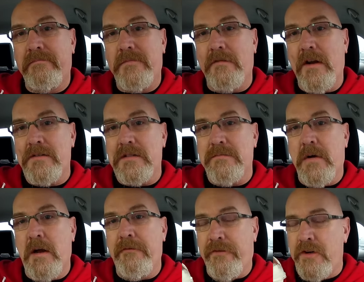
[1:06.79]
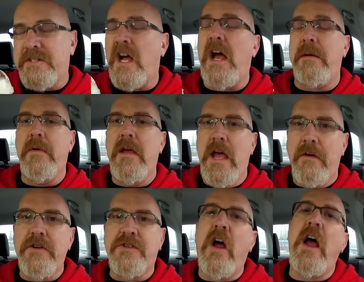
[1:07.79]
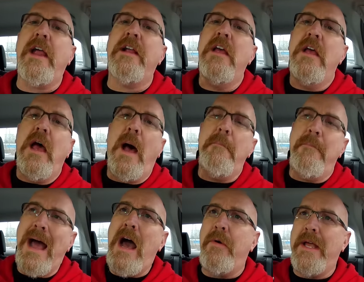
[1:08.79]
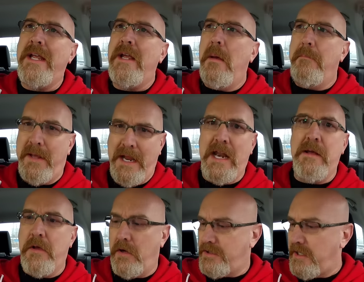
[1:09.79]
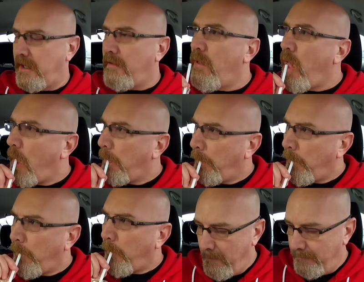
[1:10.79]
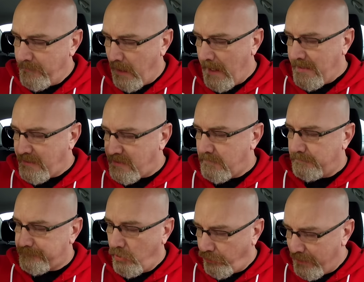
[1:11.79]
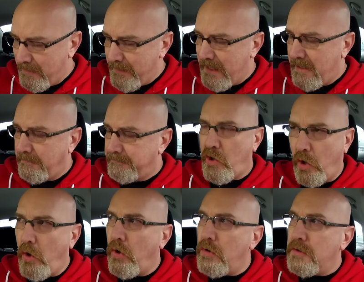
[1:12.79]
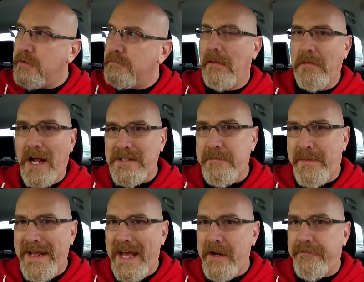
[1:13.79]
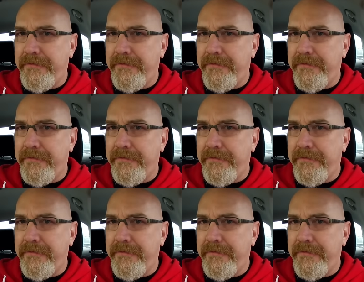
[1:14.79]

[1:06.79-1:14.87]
The rest is mine. First time ever trying a Maui banana milkshake. Nice, creamy, cold, lots of banana